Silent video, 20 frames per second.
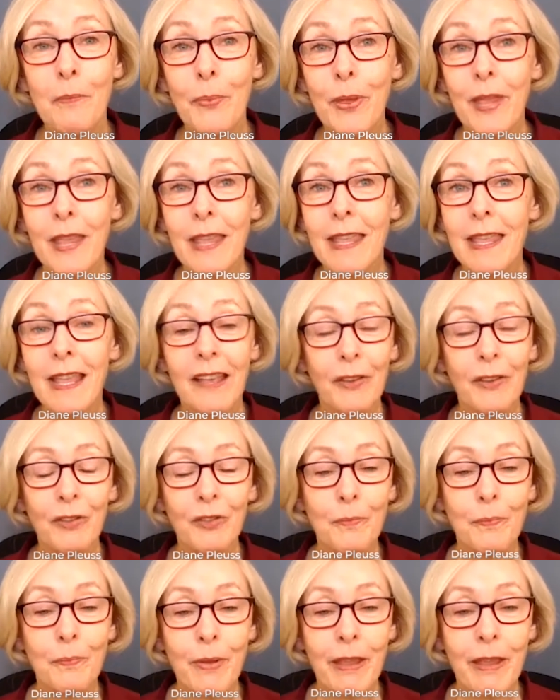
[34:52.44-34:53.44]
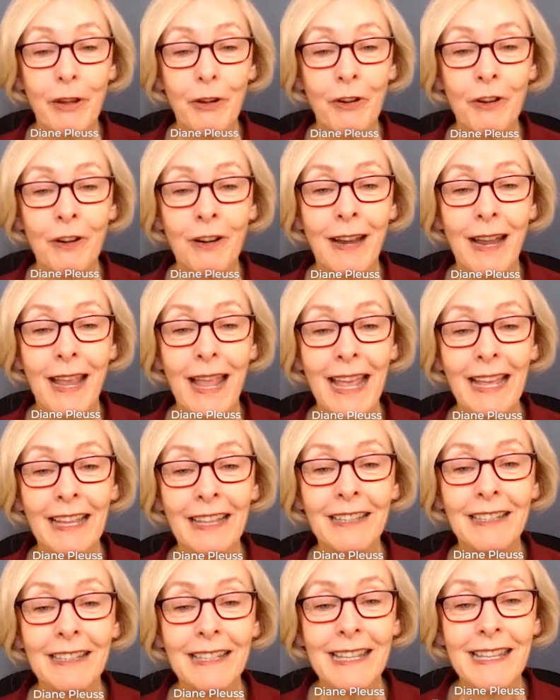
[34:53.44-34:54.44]
P as in Peter,
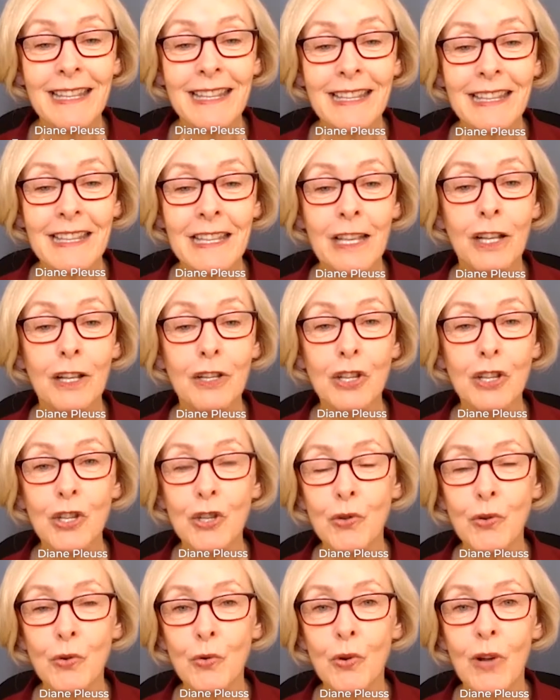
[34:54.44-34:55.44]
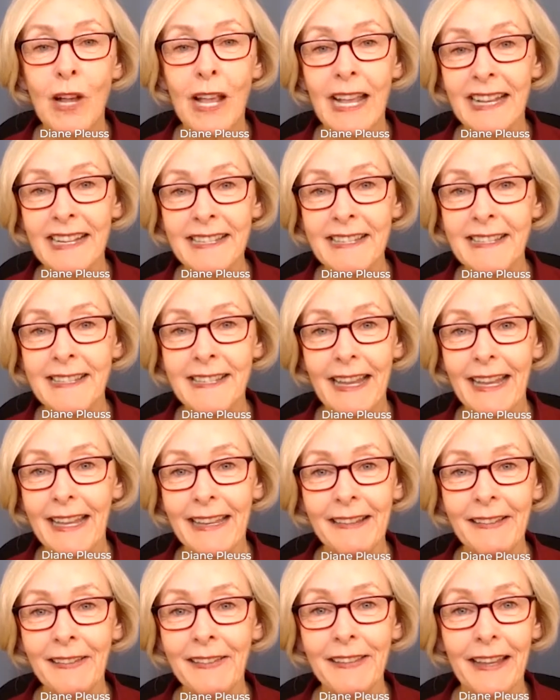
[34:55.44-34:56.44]
L E U S
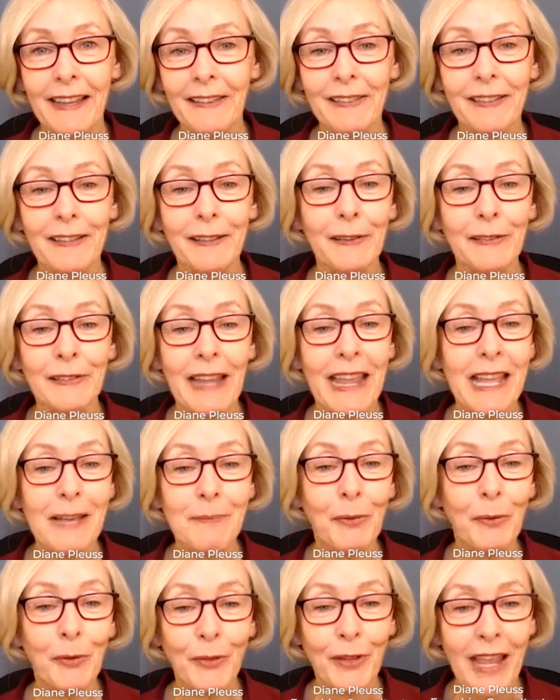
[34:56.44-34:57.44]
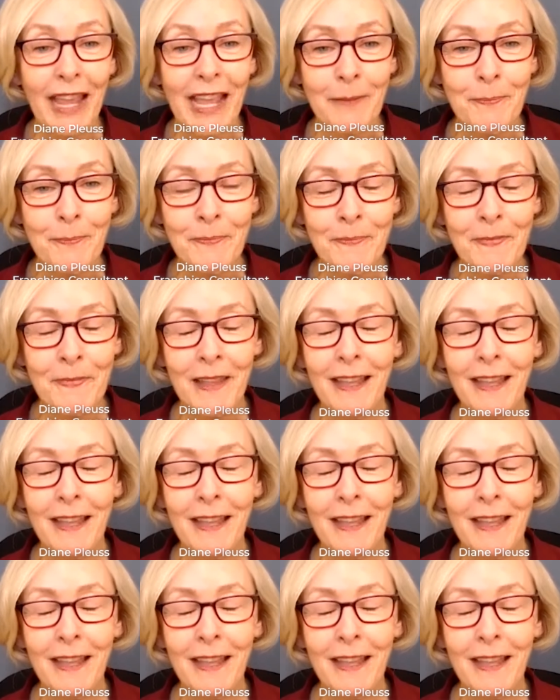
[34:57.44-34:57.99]
S as in Sam, Sam.